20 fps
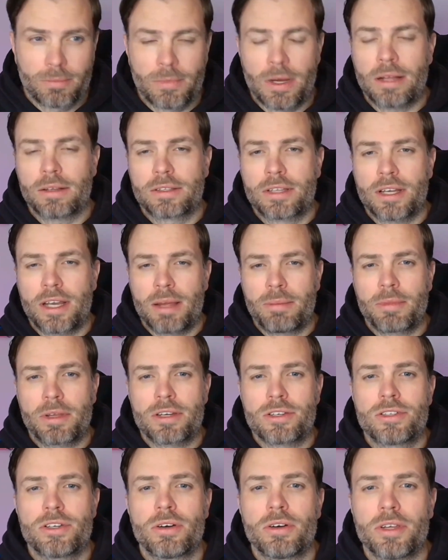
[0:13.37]
Well, today I'm going to
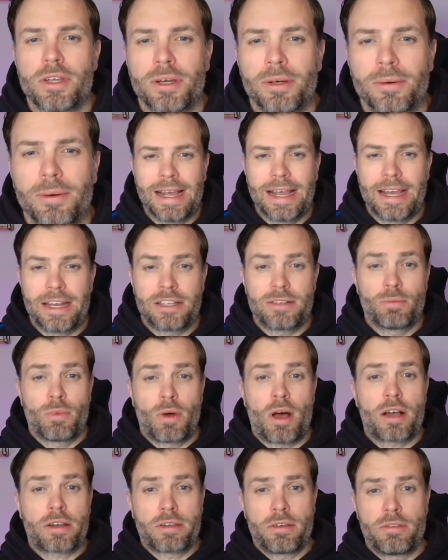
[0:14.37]
show you and
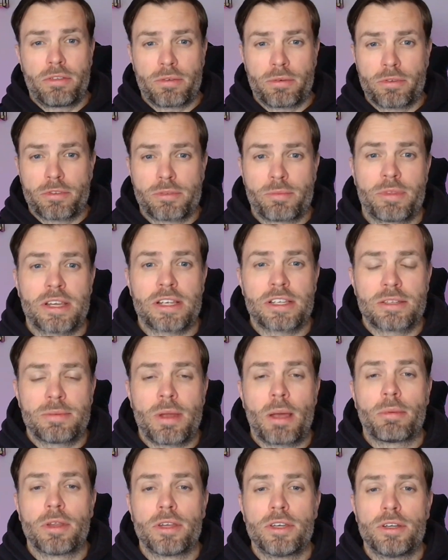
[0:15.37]
walk you through some things to be
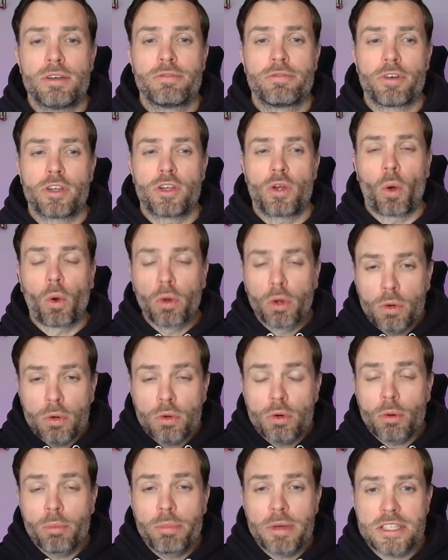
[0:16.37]
able to do for your
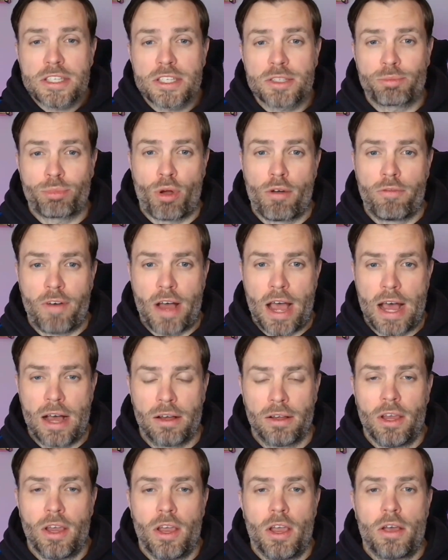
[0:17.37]
Google business profile